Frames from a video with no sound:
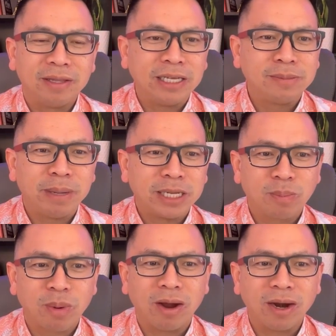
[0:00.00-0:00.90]
Its
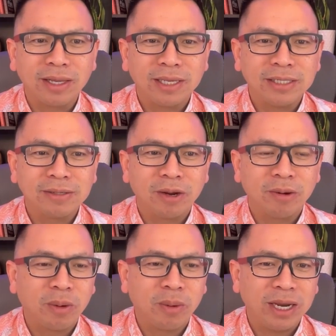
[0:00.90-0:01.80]
best product is
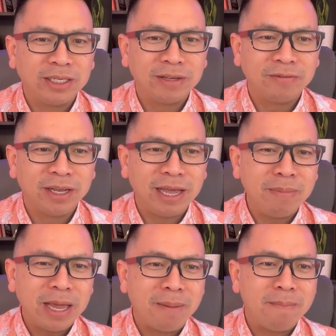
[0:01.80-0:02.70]
their creativity. We
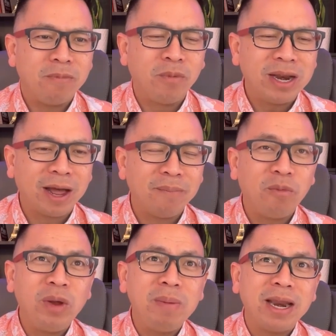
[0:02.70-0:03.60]

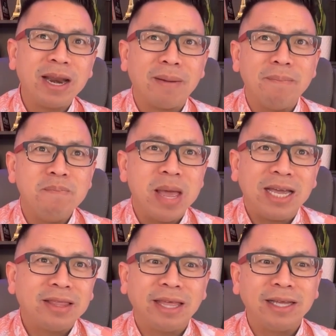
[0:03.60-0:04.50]
may not
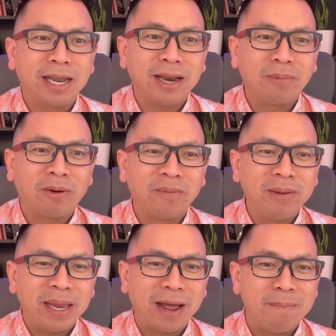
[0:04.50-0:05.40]
make things anymore. We
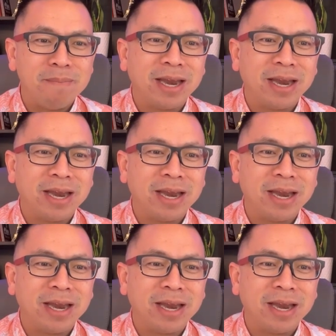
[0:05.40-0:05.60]
may not